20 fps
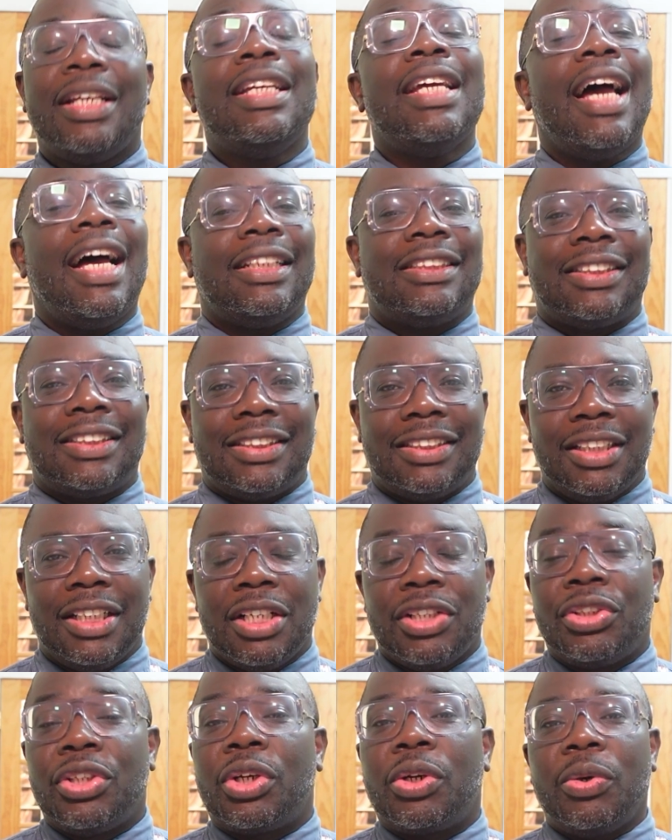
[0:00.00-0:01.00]
Yes,
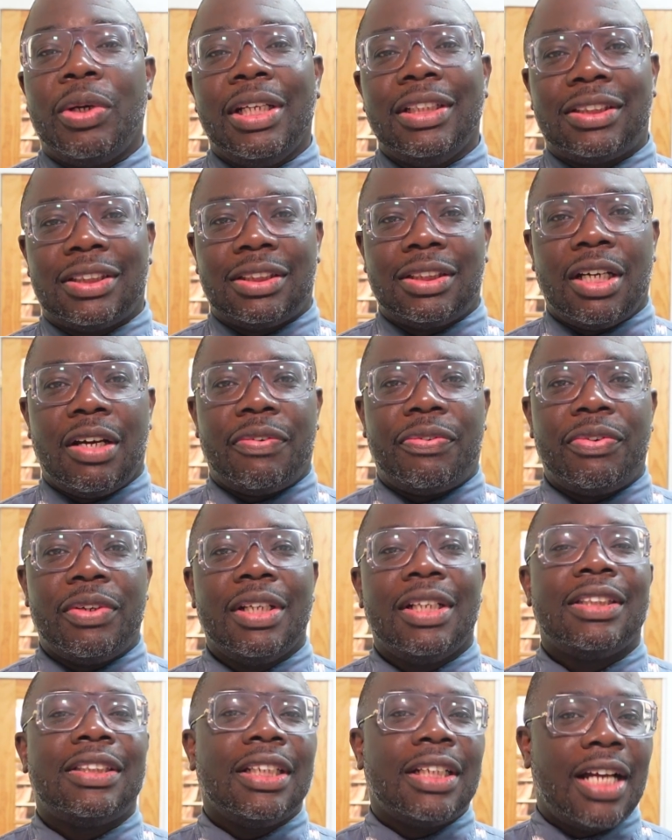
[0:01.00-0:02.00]
the green stuff,
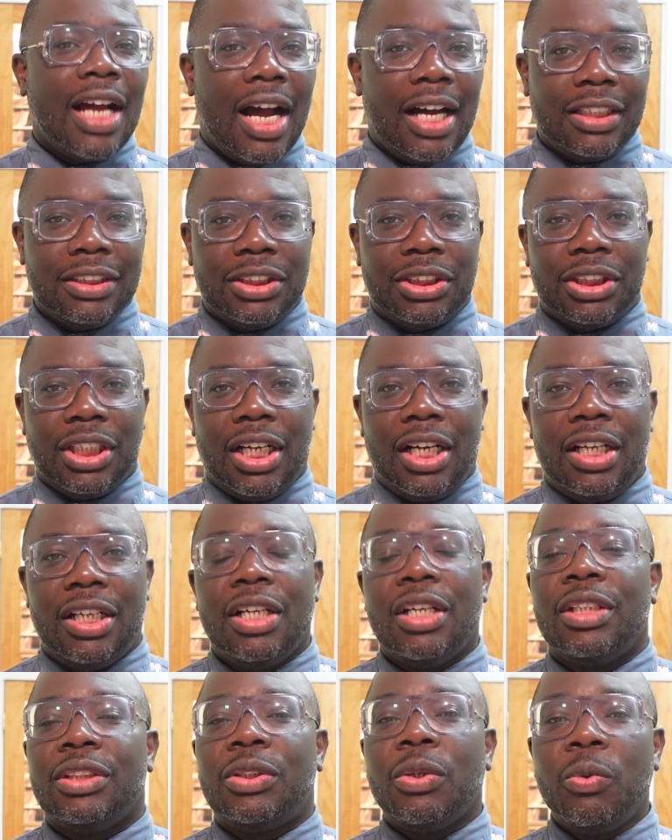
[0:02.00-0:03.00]
the ganja,
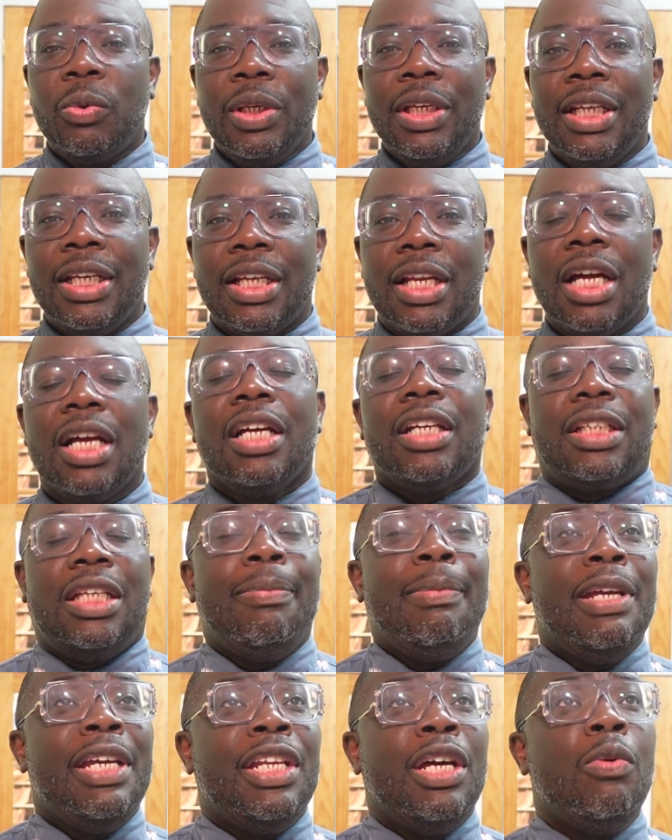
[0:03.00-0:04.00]
the weed. Give
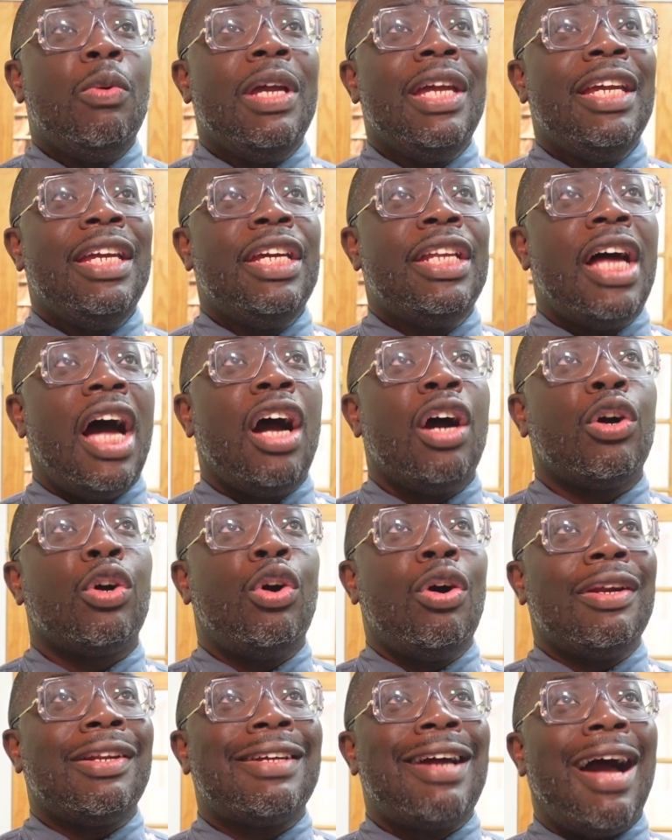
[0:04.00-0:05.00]
me the weed, good